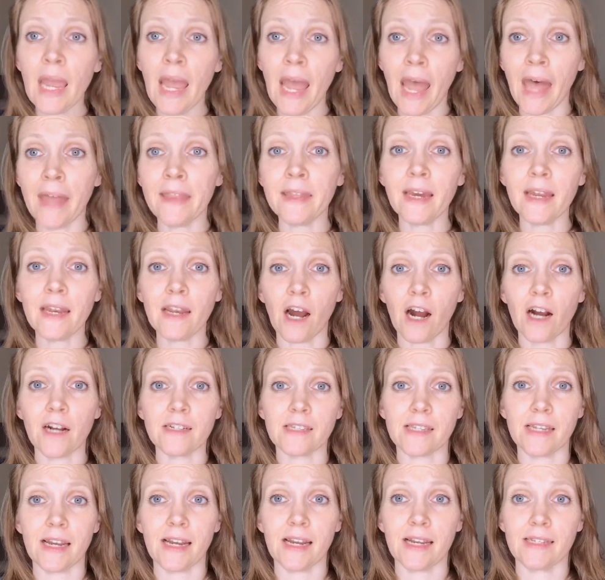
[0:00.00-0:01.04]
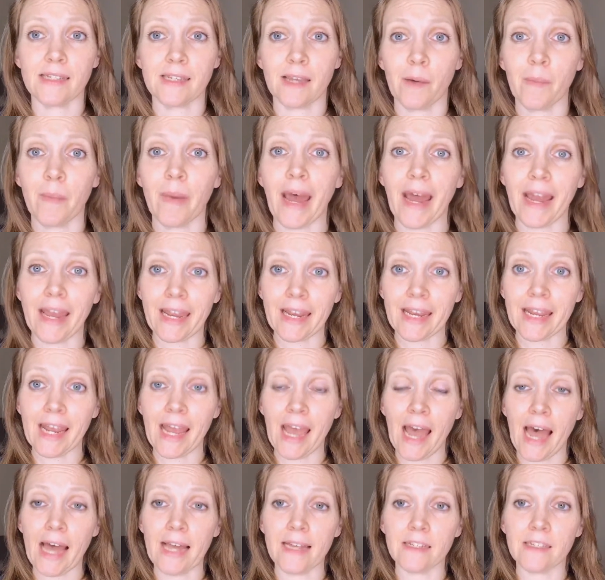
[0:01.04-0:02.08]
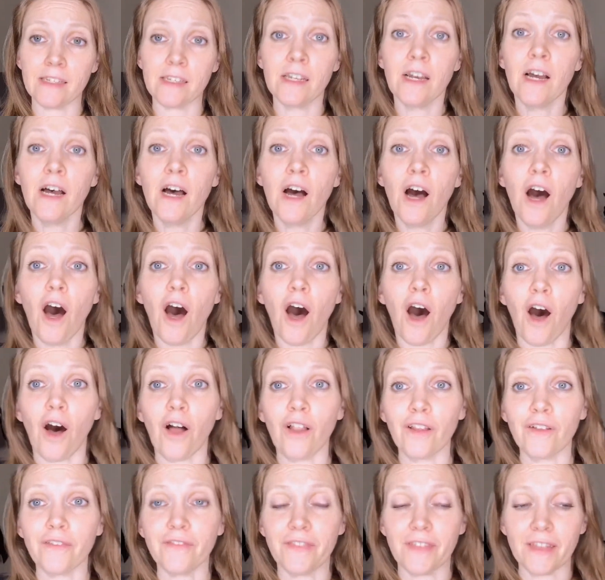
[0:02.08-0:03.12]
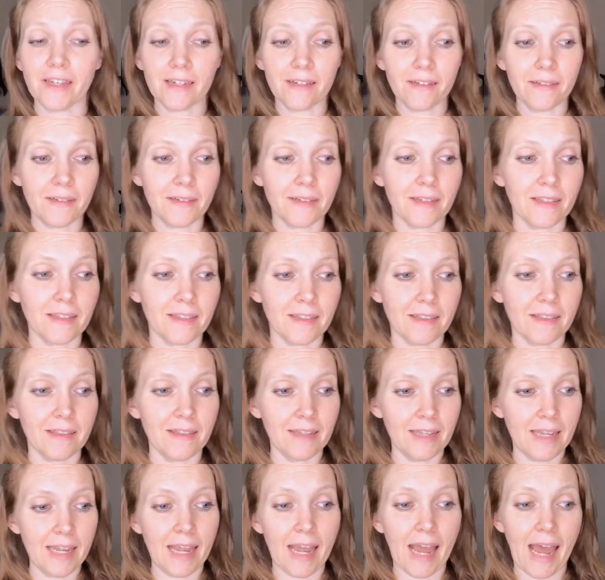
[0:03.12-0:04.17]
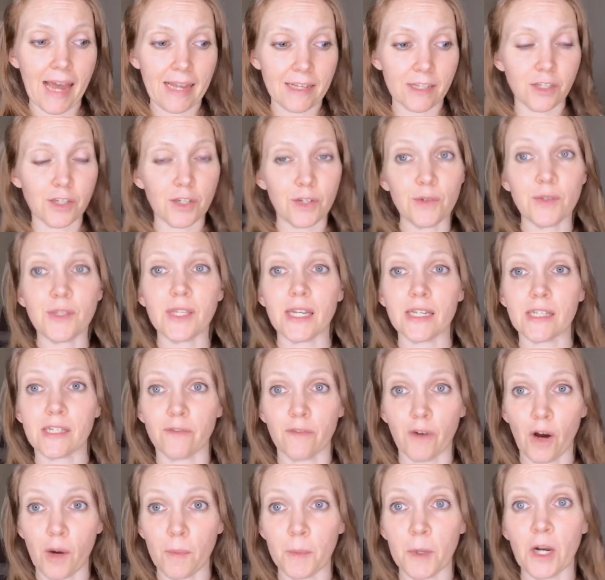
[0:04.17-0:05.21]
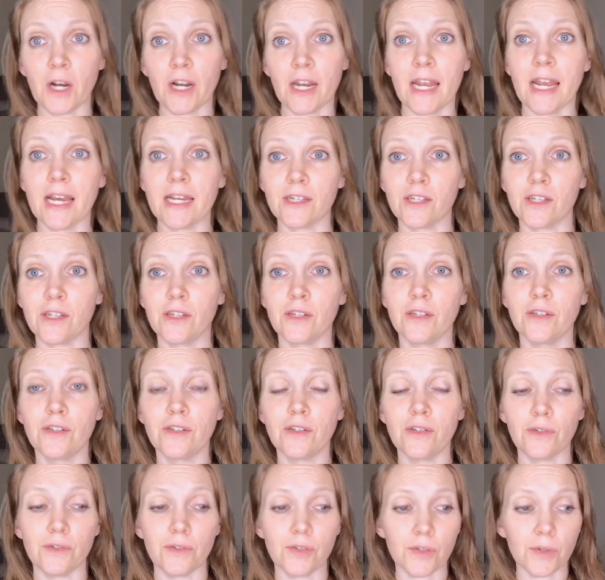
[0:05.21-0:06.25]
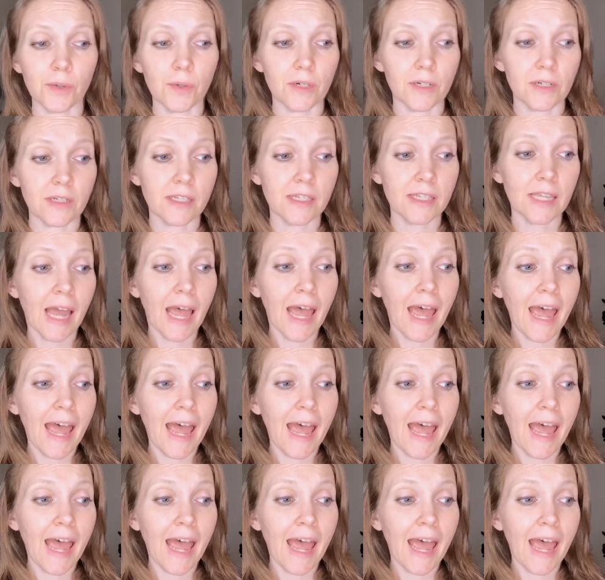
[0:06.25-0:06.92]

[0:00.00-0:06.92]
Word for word: And then Arcite has come back and he has all of the he has two sets of armor and he has two swords.